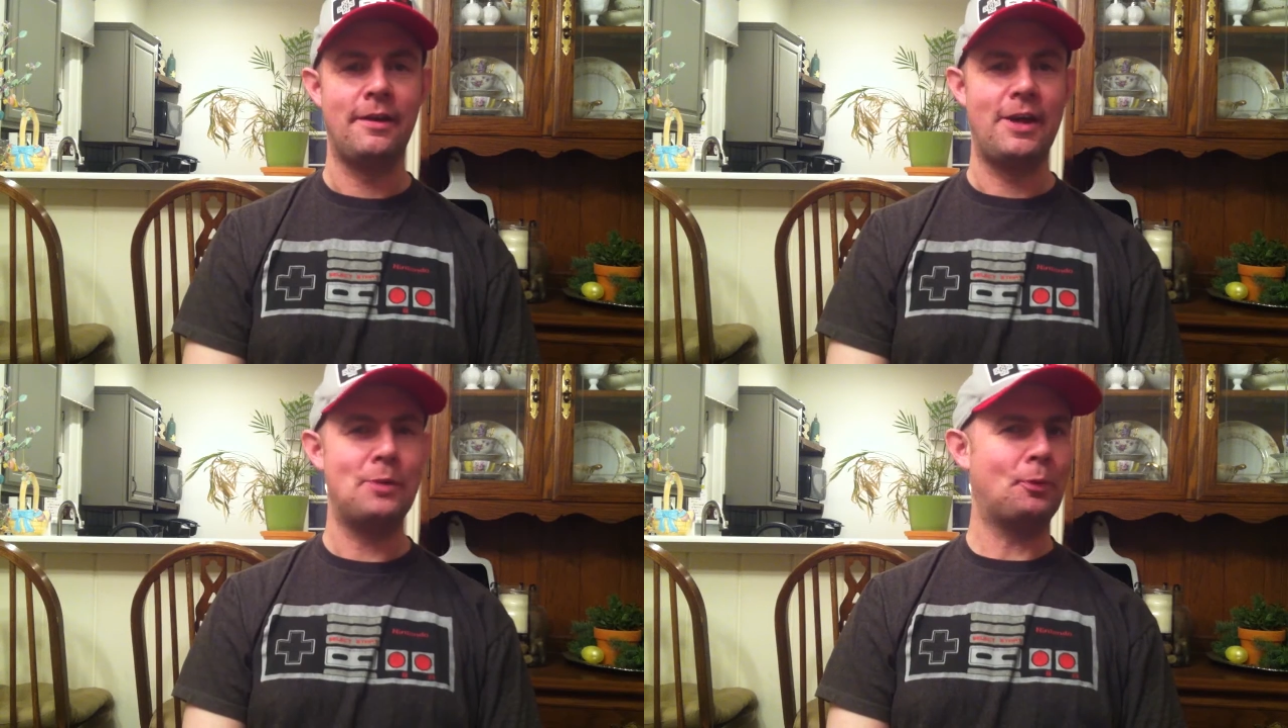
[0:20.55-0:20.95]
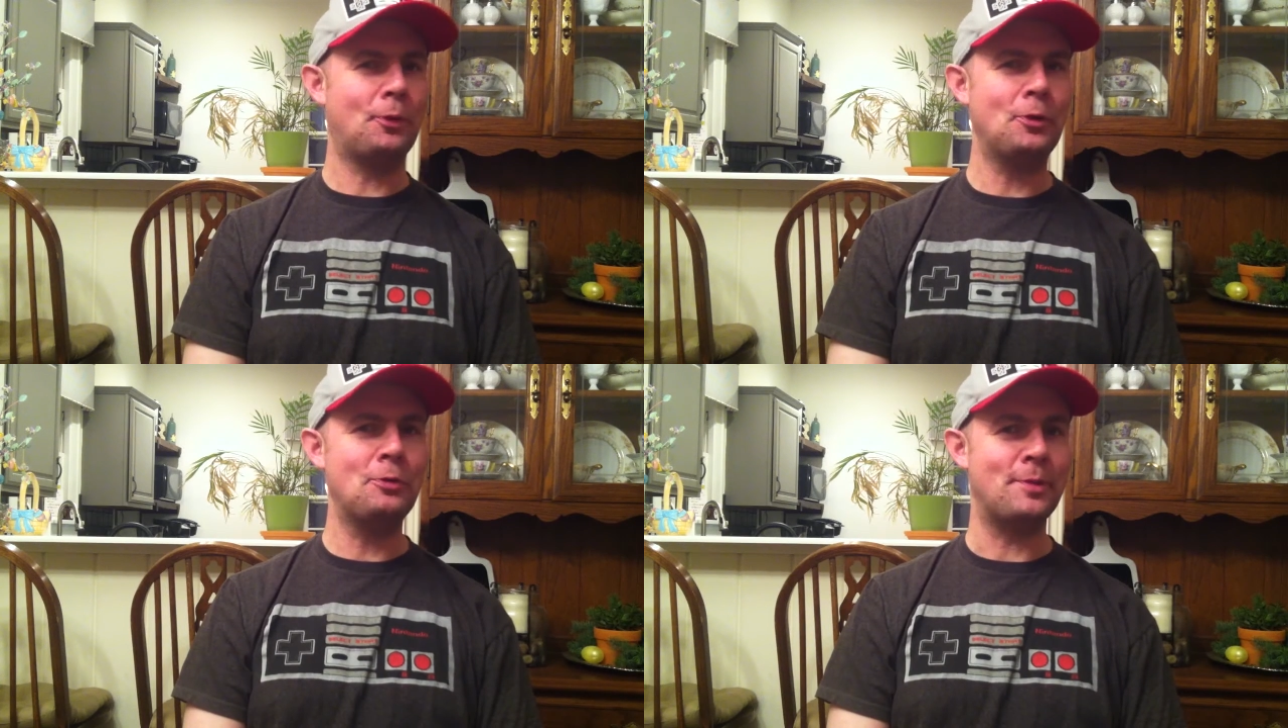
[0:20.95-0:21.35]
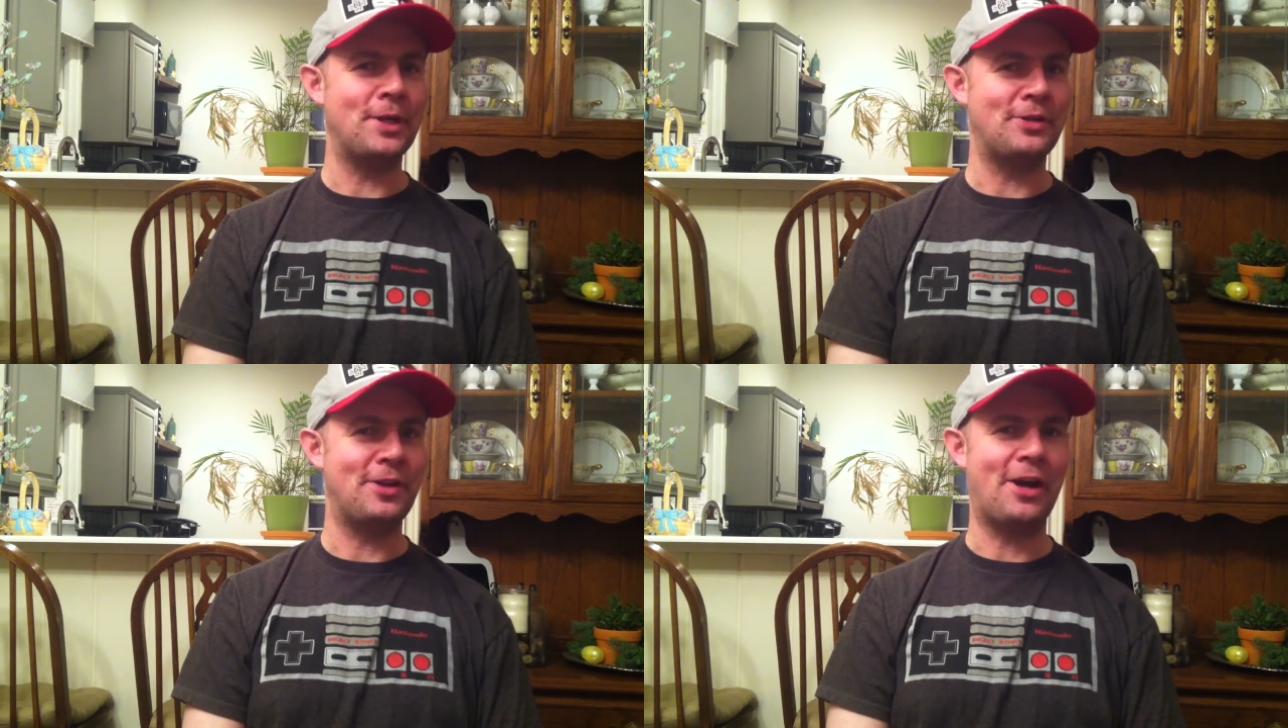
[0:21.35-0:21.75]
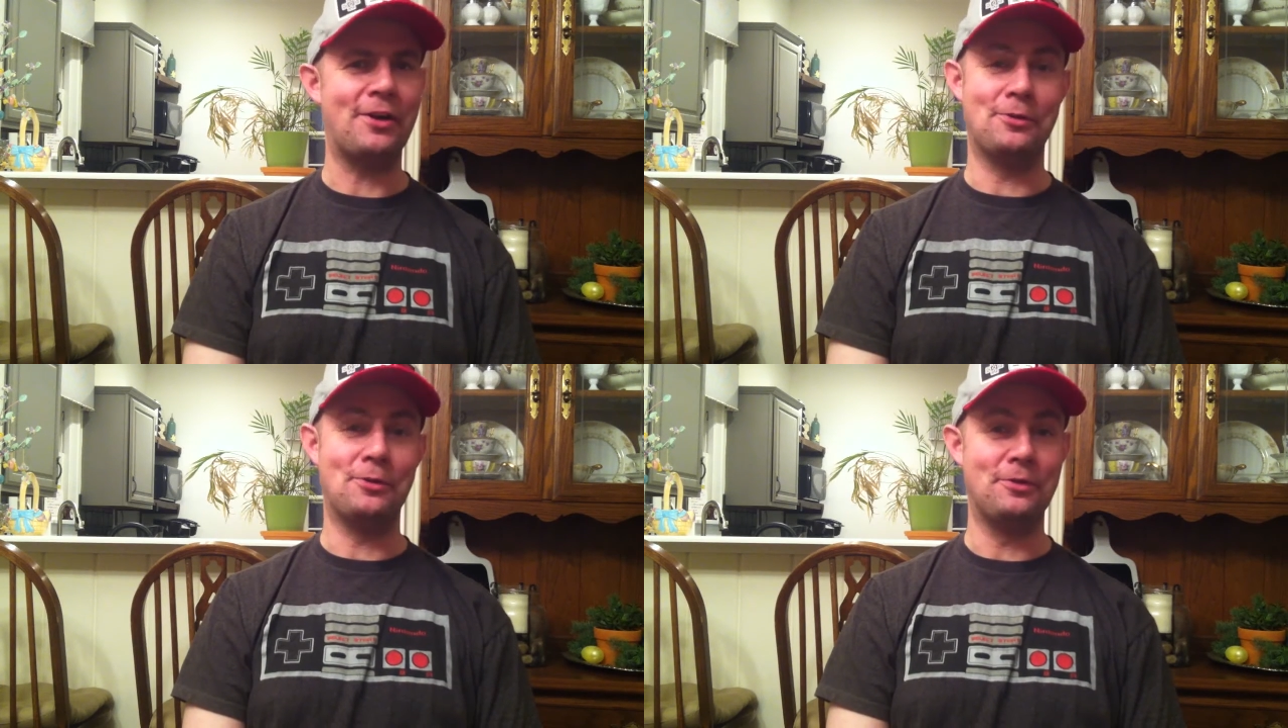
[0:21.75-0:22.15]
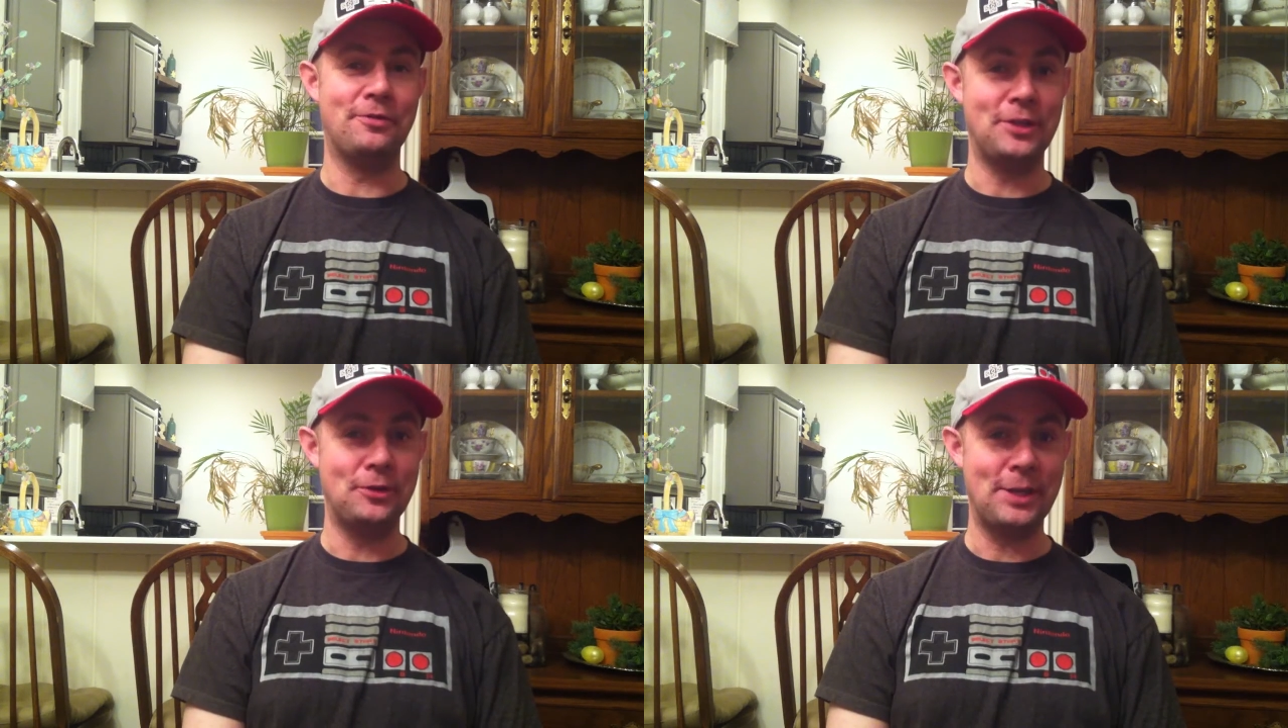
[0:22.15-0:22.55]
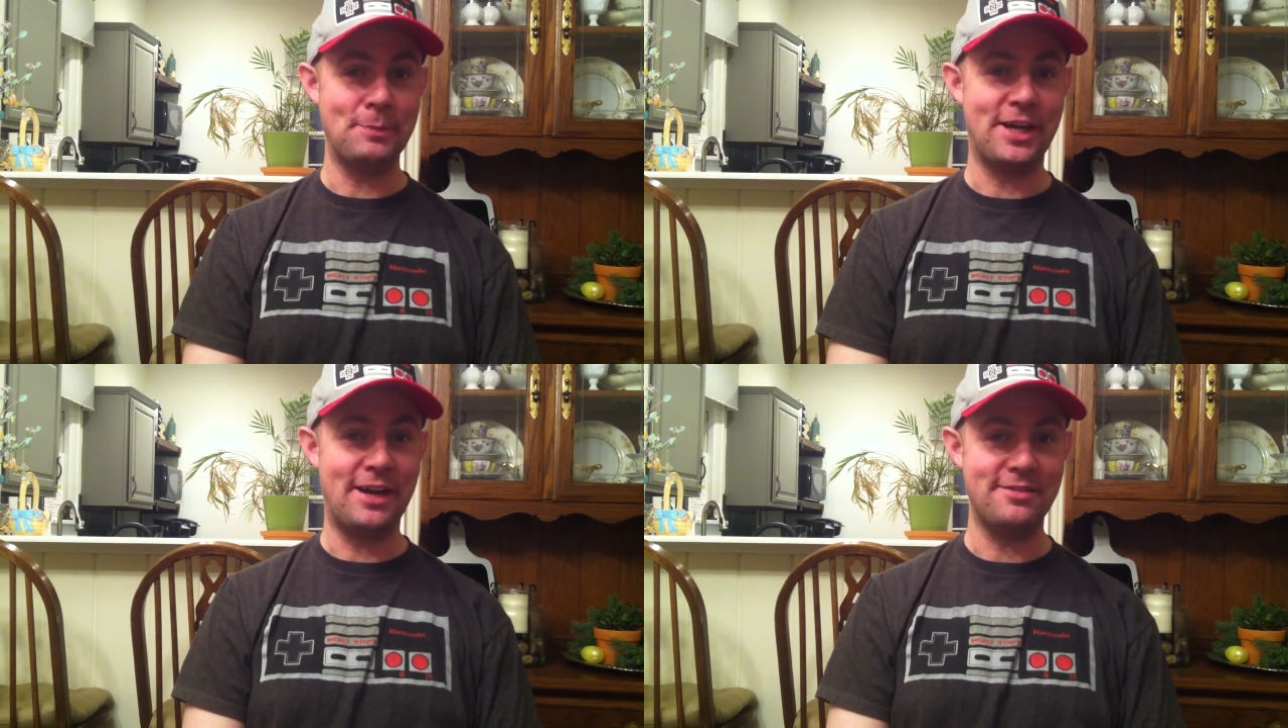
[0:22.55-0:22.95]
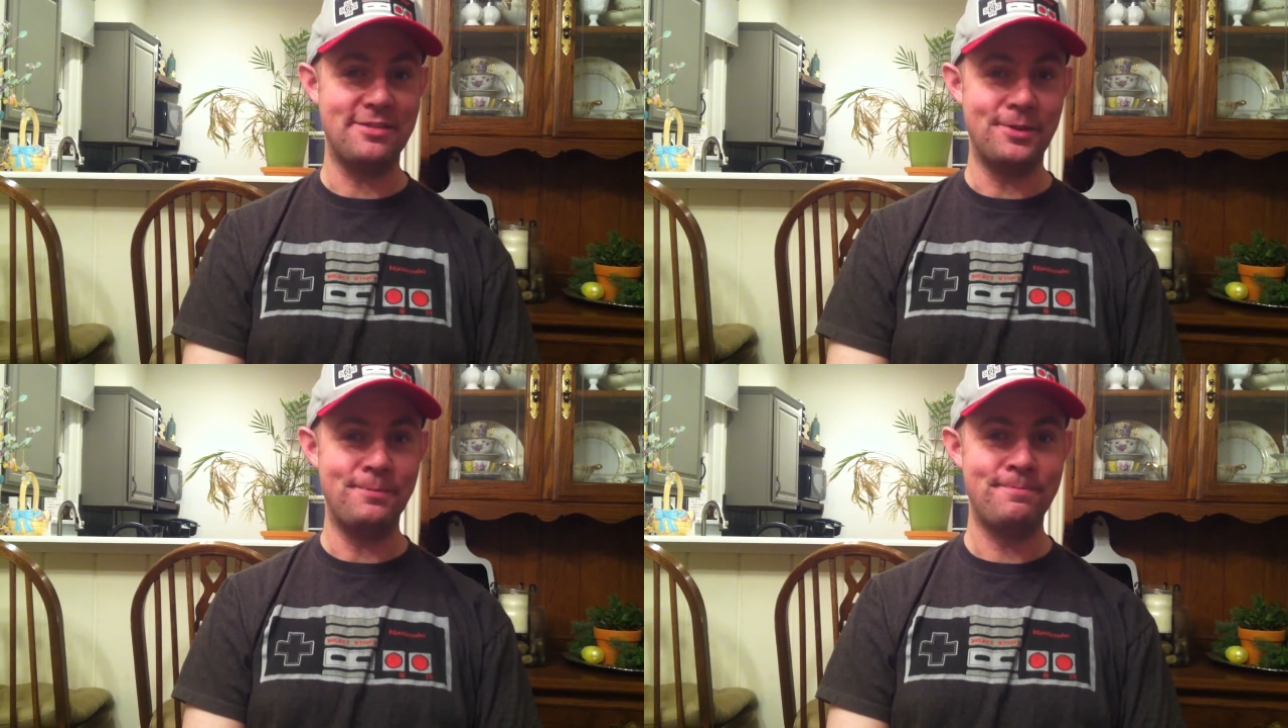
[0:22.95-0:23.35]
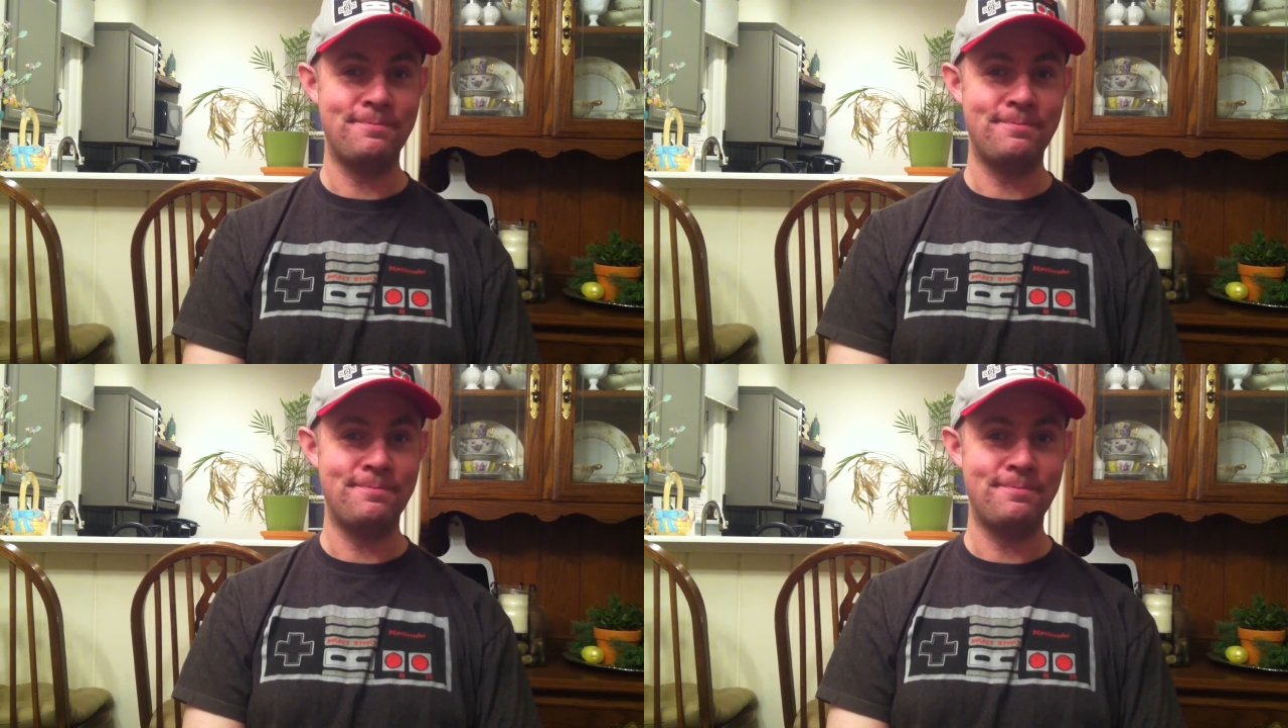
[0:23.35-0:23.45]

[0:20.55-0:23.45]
an improvement on an old video game console.